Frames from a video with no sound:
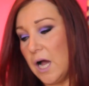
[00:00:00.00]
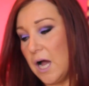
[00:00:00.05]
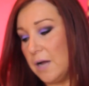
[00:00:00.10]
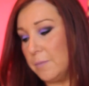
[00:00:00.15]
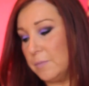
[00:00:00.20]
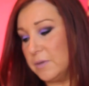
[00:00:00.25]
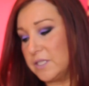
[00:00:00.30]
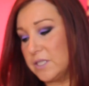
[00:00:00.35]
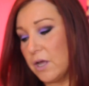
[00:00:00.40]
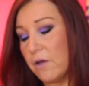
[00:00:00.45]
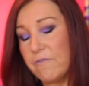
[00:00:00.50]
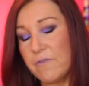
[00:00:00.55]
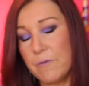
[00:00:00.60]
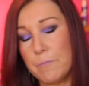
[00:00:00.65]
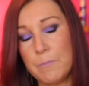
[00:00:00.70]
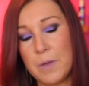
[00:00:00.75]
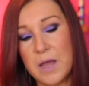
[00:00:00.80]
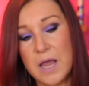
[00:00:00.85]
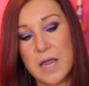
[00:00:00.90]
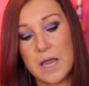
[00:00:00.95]
Um, so for
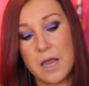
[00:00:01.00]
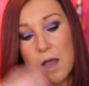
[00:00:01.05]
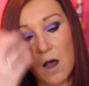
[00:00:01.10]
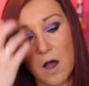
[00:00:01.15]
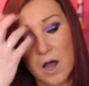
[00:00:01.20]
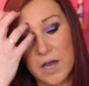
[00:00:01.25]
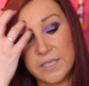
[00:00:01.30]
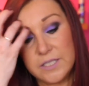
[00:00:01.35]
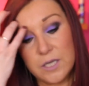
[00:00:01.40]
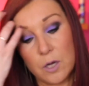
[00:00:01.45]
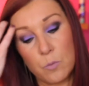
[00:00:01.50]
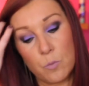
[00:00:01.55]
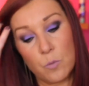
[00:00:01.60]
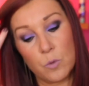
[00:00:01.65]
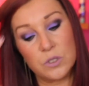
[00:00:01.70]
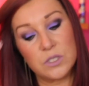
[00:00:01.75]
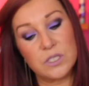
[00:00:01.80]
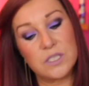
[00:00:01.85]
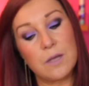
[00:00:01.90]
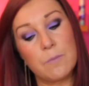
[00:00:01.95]
me, I don't
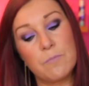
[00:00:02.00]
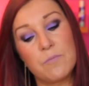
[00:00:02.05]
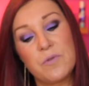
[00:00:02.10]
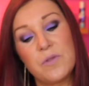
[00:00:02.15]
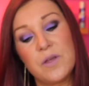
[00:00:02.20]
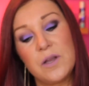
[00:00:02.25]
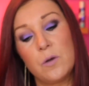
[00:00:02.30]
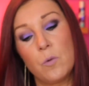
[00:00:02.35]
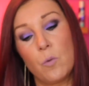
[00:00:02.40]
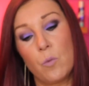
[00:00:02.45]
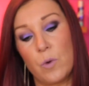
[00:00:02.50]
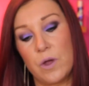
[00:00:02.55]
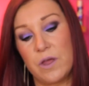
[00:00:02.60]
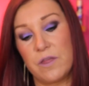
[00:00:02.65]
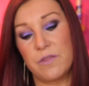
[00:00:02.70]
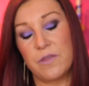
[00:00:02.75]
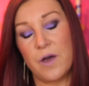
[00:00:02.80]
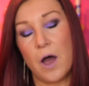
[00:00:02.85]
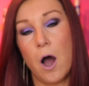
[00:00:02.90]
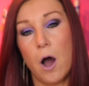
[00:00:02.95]
want something
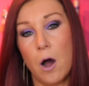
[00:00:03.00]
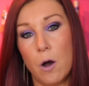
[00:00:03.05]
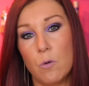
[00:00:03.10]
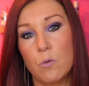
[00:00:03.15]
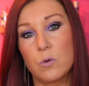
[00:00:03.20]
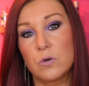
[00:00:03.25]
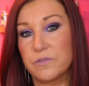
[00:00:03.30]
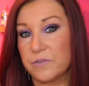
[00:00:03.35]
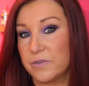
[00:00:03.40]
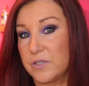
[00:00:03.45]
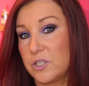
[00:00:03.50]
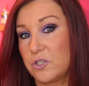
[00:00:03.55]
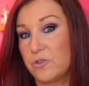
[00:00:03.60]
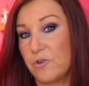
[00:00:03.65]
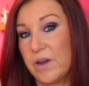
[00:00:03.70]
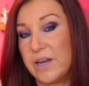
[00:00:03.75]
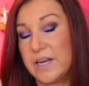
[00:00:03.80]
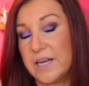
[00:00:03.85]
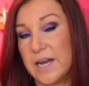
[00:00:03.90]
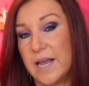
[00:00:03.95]
with hold for
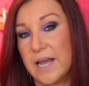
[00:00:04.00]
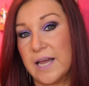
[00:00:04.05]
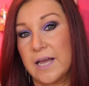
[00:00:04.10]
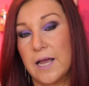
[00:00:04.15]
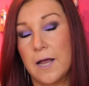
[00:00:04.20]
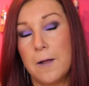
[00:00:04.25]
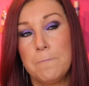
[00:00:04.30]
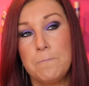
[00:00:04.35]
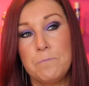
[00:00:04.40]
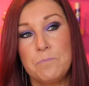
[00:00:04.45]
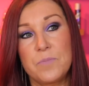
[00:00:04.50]
straightening.